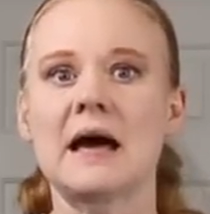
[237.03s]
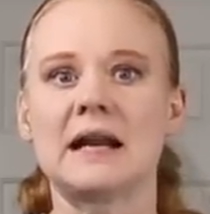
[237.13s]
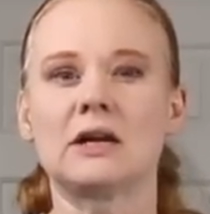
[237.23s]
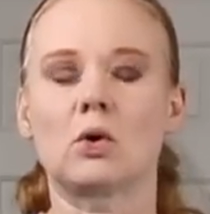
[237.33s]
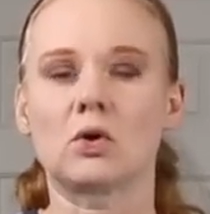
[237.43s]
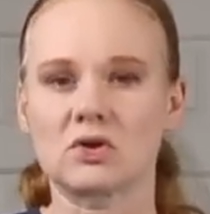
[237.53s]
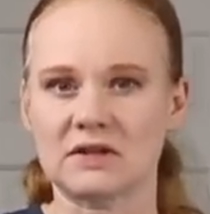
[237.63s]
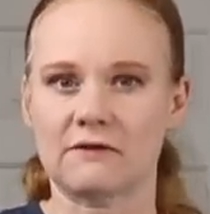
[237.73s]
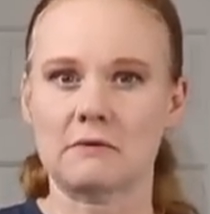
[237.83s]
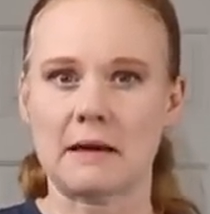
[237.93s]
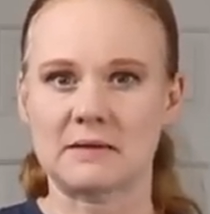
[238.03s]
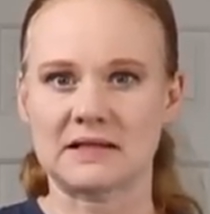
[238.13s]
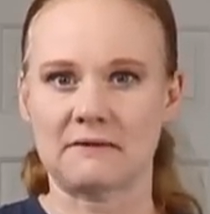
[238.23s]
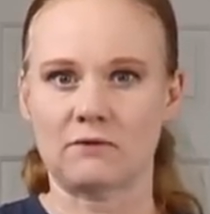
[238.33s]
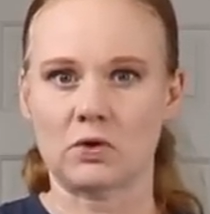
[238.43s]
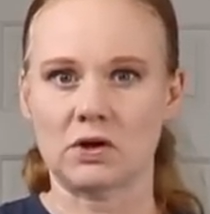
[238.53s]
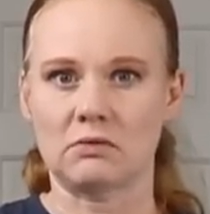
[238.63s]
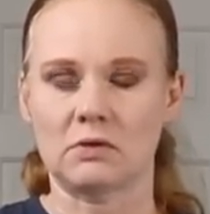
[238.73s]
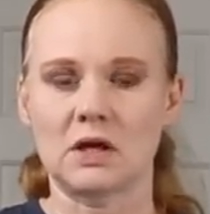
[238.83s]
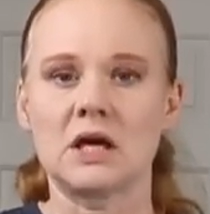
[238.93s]
and it orders it from Amazon for
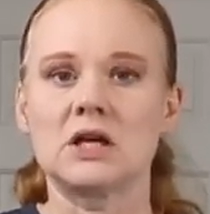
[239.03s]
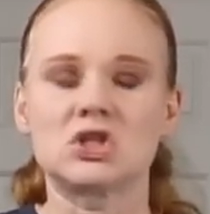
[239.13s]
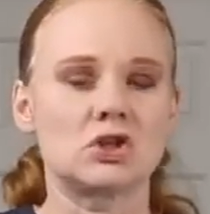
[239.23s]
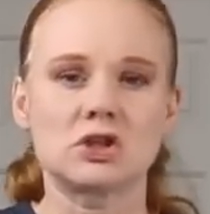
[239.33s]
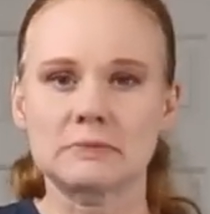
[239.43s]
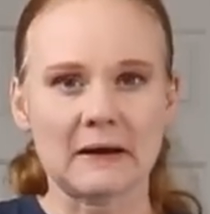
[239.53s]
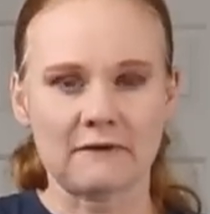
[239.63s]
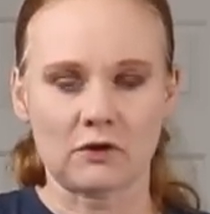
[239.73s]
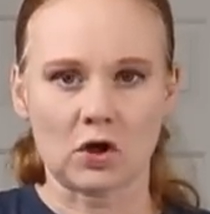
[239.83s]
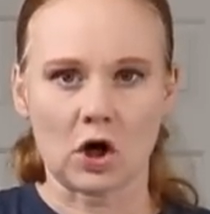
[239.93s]
you. So you just pay for the